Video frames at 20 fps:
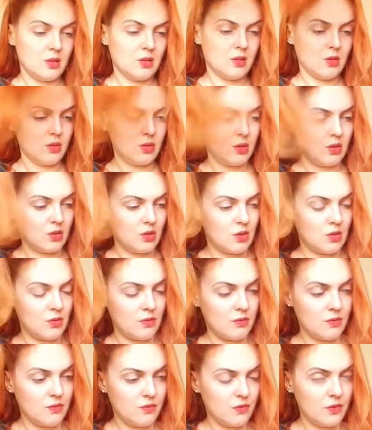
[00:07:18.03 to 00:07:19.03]
So
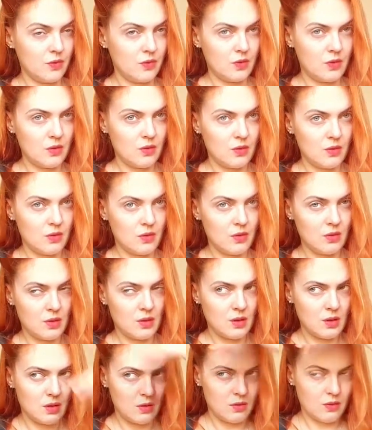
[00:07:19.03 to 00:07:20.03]

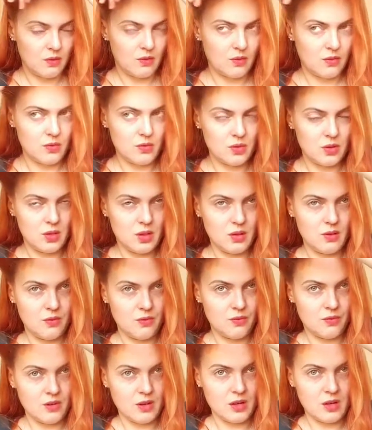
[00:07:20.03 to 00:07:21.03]

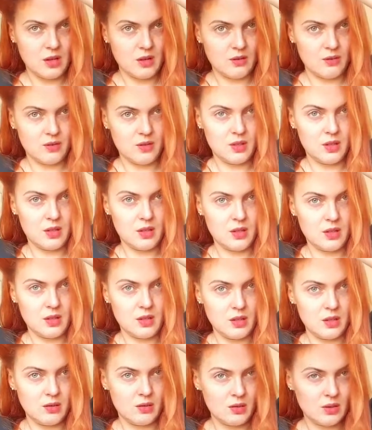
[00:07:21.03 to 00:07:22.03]
45
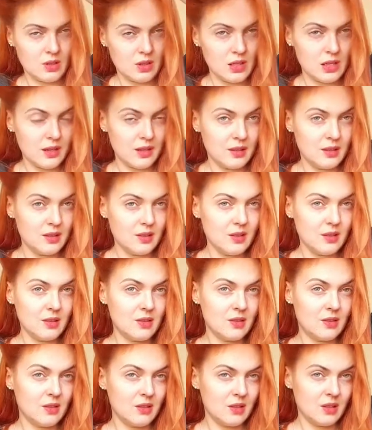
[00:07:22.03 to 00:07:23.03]
degrees is like
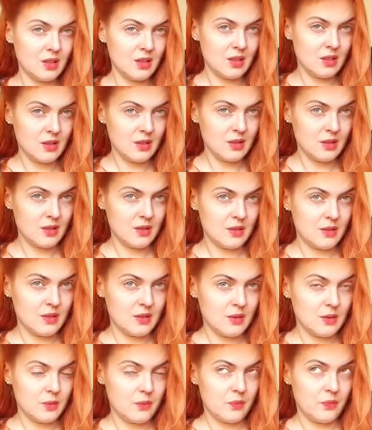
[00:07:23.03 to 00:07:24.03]
this,
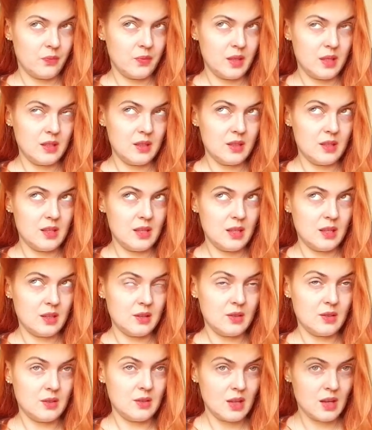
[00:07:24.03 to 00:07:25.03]
and then
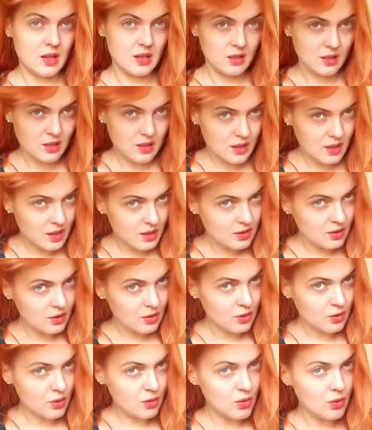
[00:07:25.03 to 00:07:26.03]
start creating
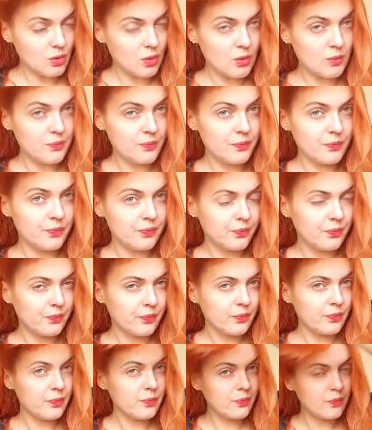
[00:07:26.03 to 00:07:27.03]
roll.
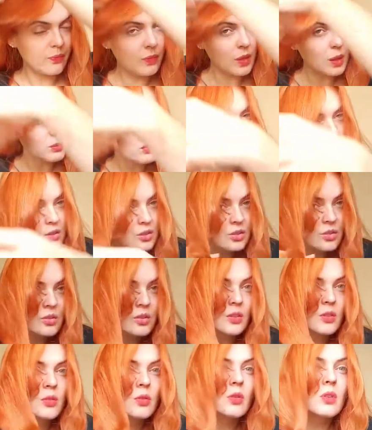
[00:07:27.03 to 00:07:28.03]
Maybe I just
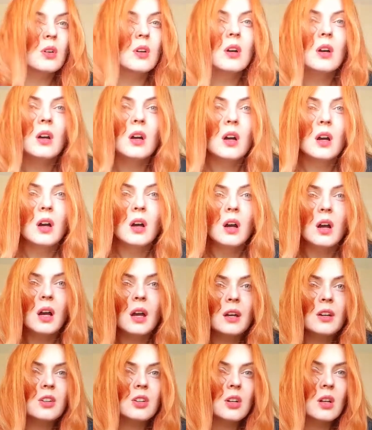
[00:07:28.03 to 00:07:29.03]
need to
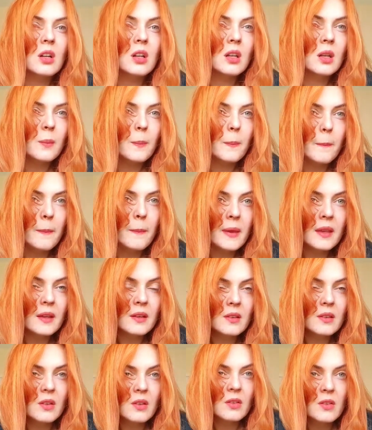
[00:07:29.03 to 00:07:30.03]
actually make
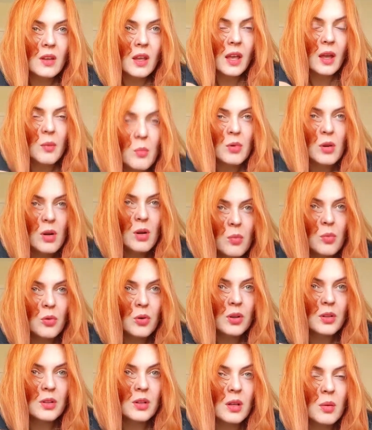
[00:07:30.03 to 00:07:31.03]
this camera
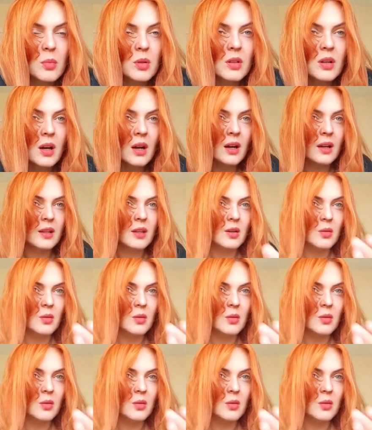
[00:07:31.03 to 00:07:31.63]
point a bit higher